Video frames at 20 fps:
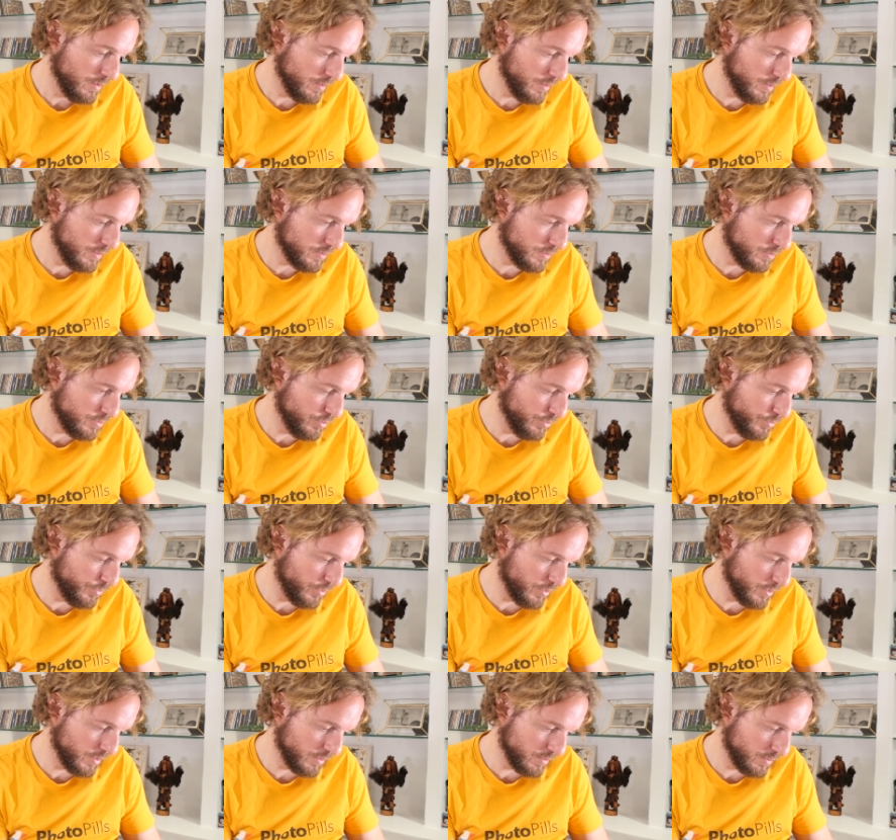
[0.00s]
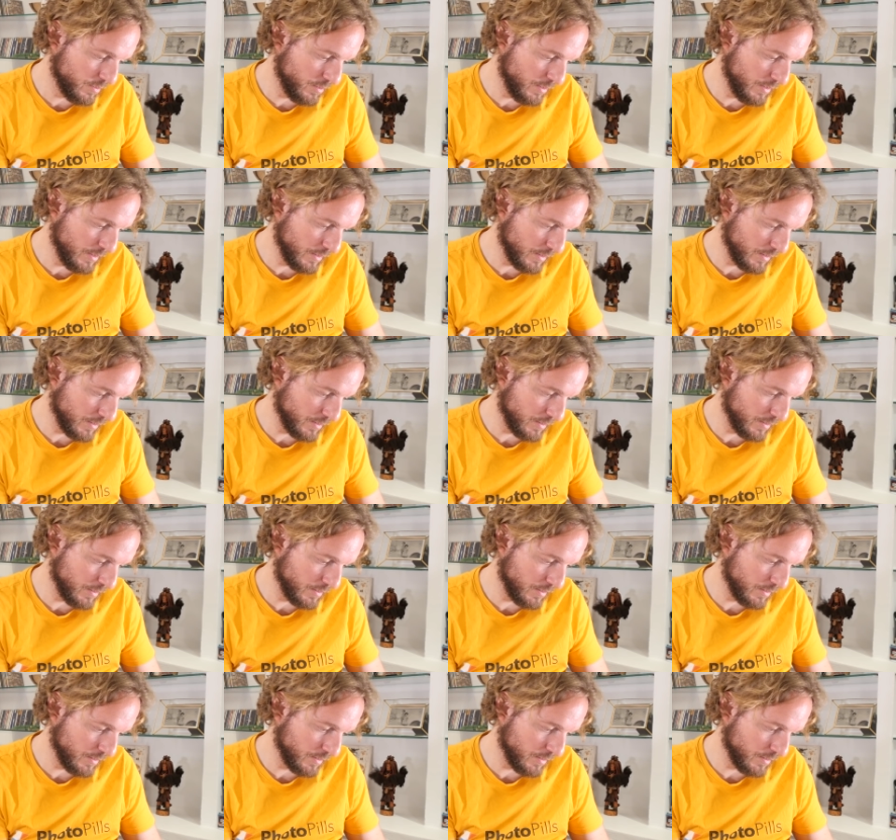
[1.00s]
is two point
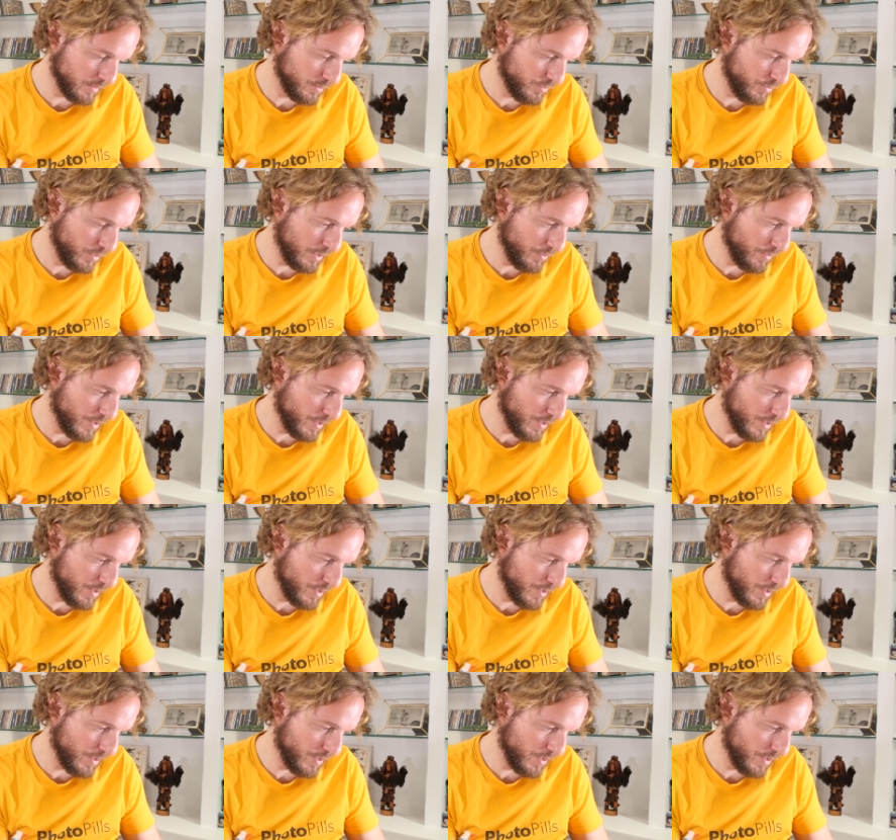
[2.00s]
two